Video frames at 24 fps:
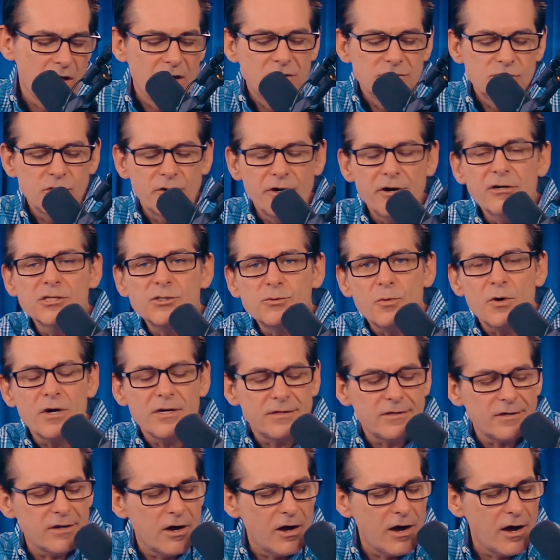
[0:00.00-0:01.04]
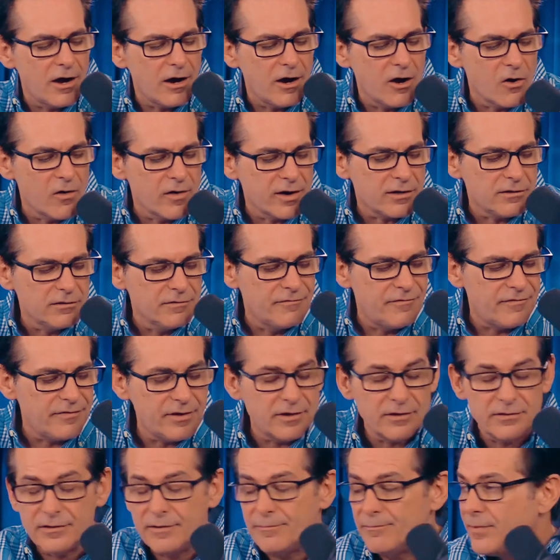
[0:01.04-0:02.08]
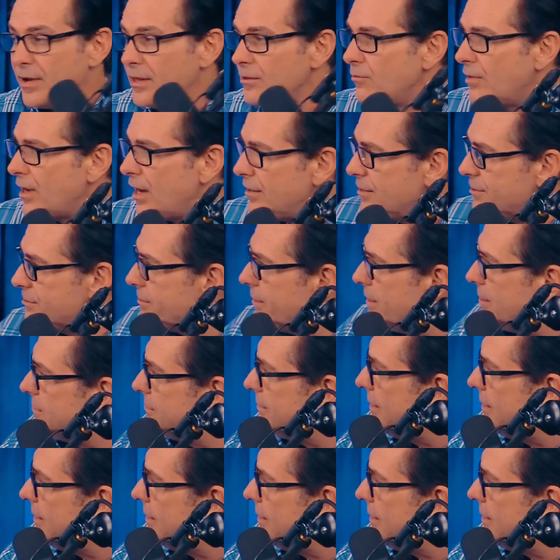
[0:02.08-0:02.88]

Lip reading: So here's what how do you say his